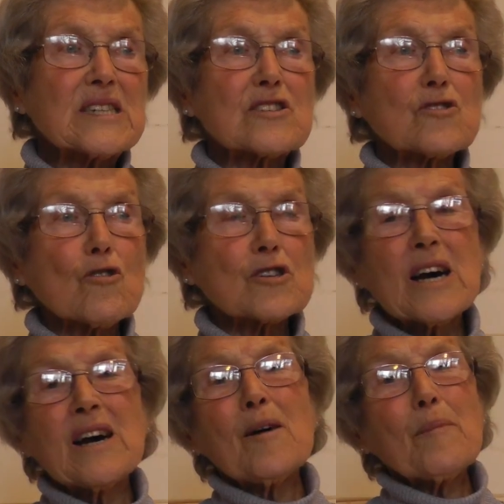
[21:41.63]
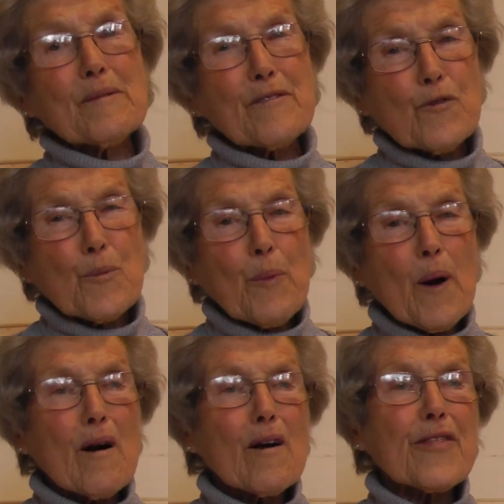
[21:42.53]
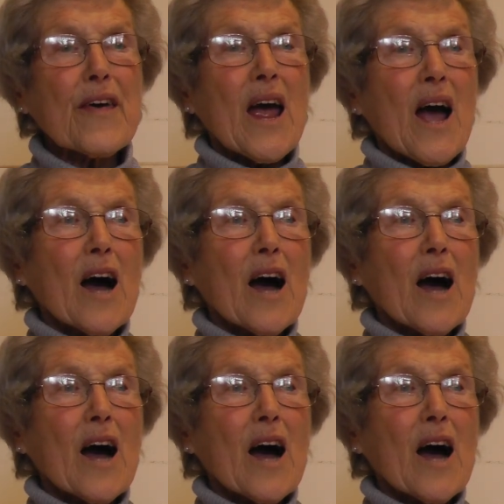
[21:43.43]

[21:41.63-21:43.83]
It's got public footpath